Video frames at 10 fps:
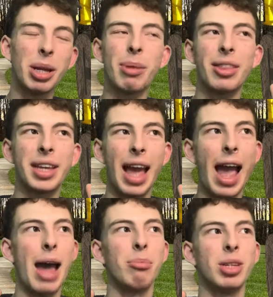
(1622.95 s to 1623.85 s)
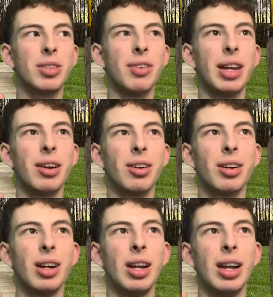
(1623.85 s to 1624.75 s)
about the atmosphere,
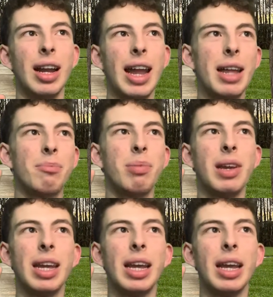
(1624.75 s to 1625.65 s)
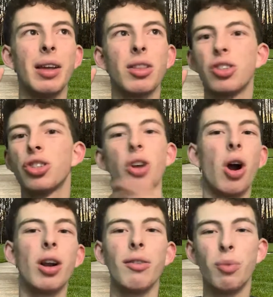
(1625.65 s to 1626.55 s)
it being the
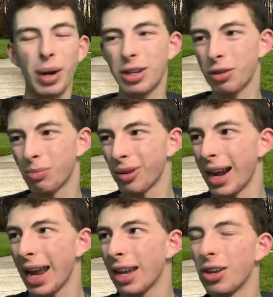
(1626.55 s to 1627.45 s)
start of winter break.